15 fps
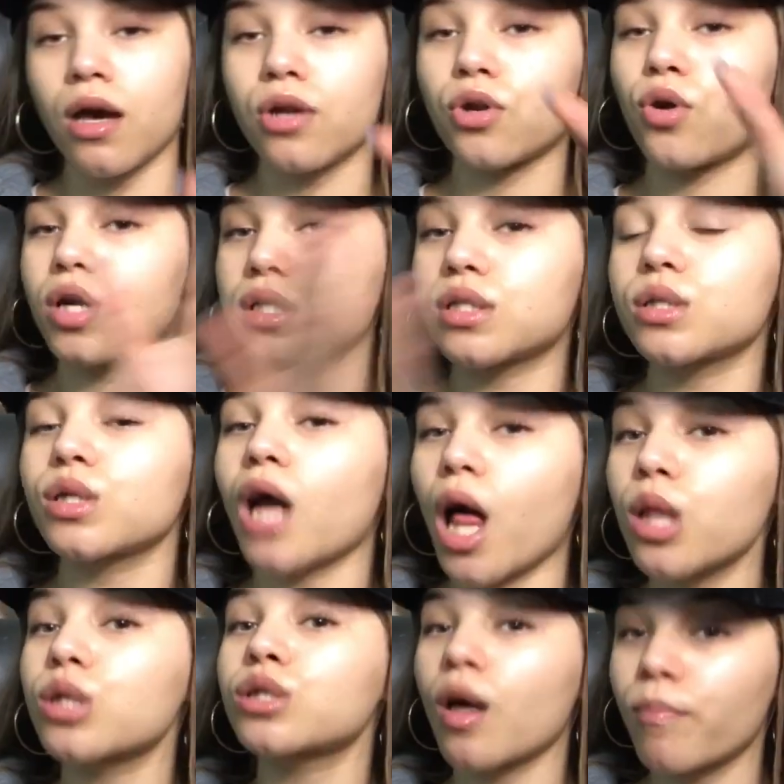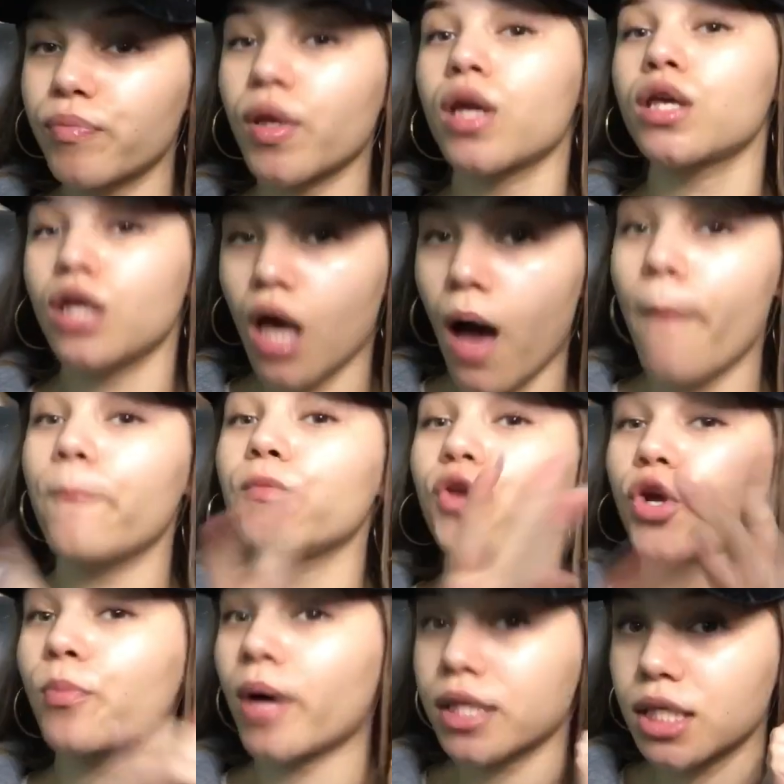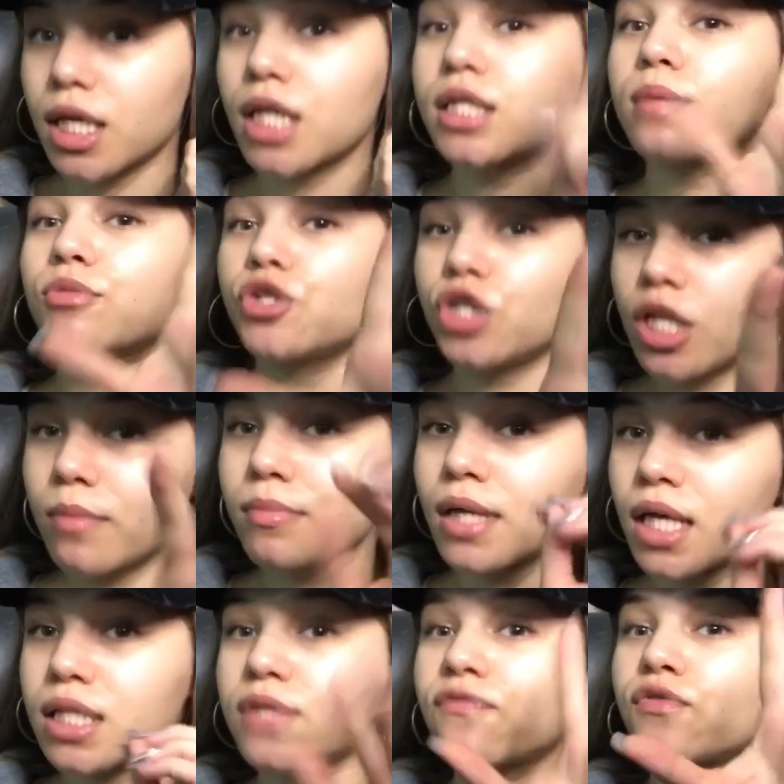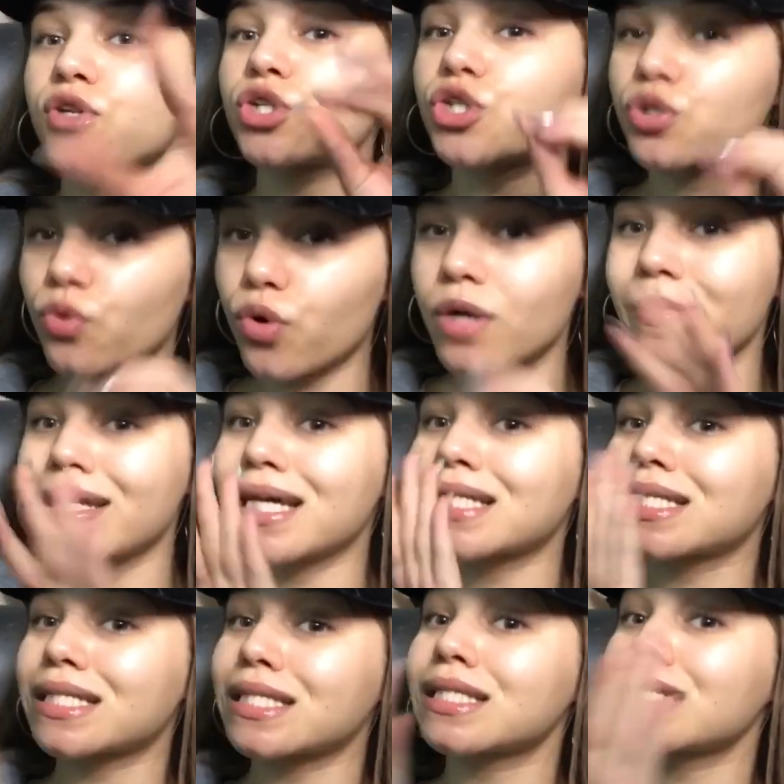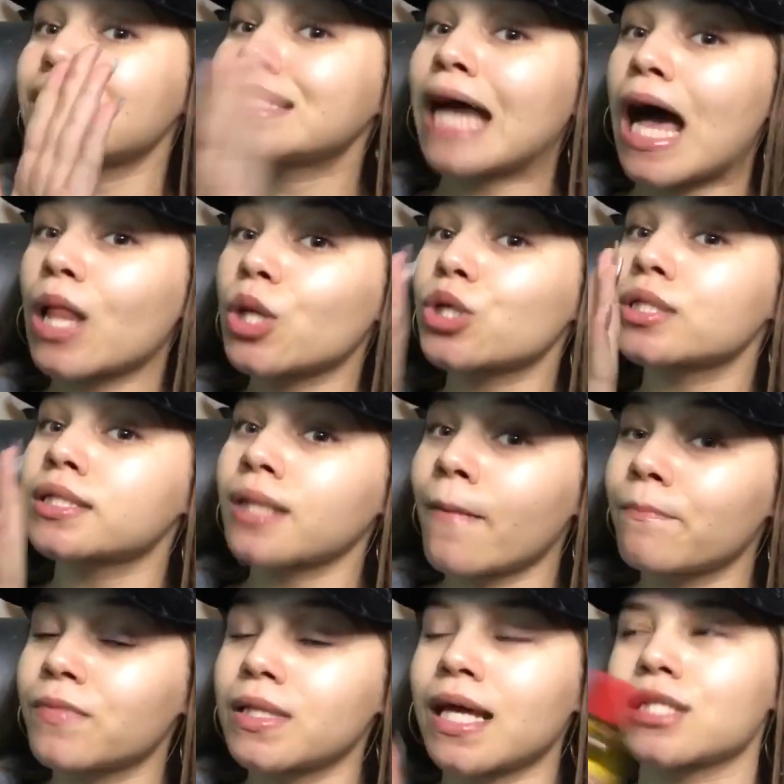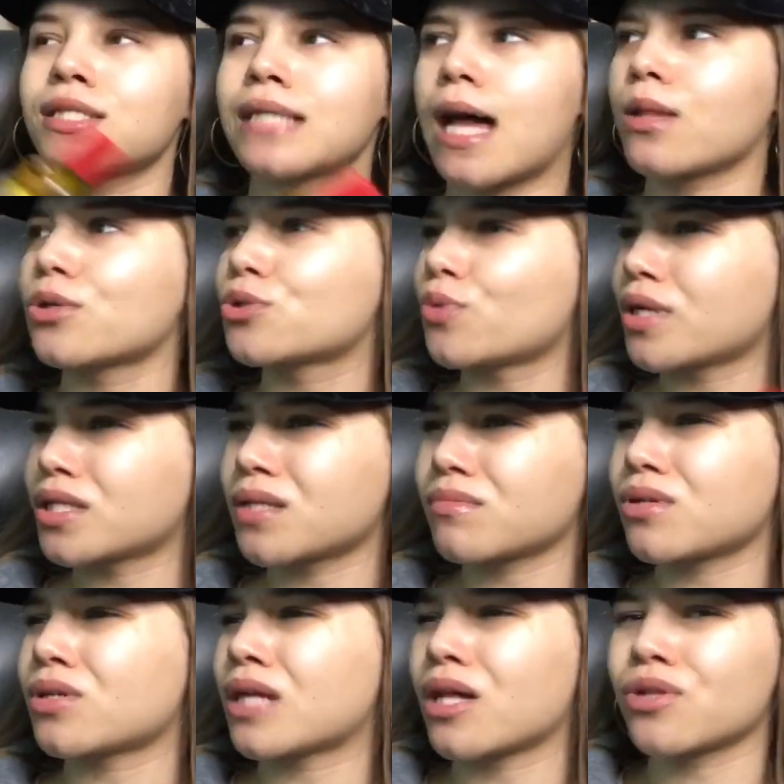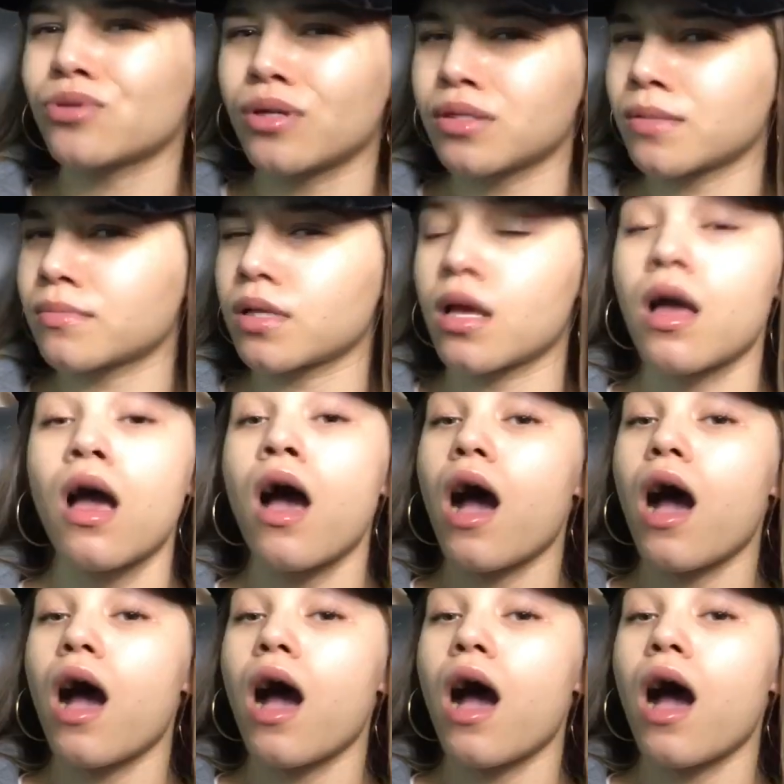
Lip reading: No, this is a dollar something. Yup, you're about to get some cheapness for sure, because this is a dollar something, like $1.20 something, $1.30 something.